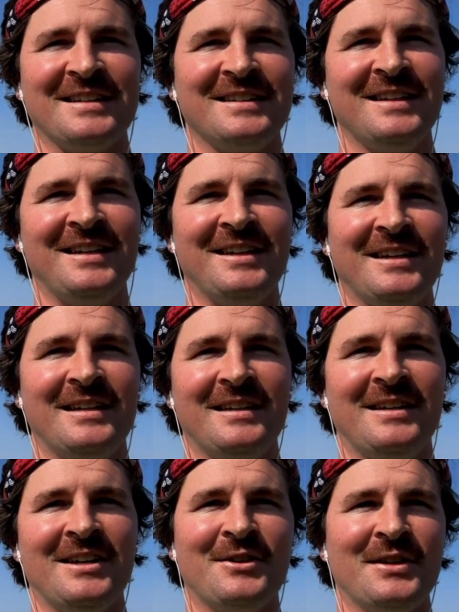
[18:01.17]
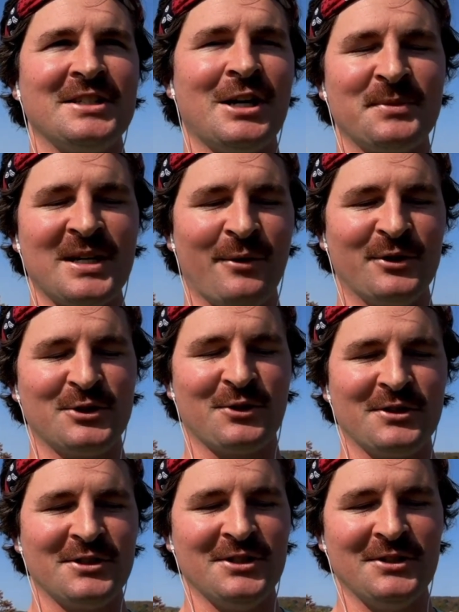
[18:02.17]
he always helps out with
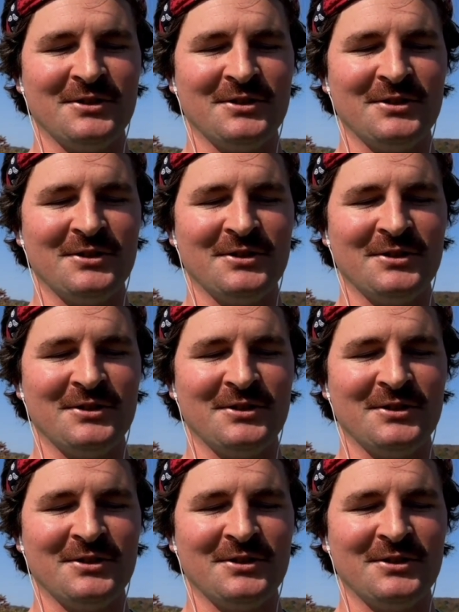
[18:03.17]
chores too.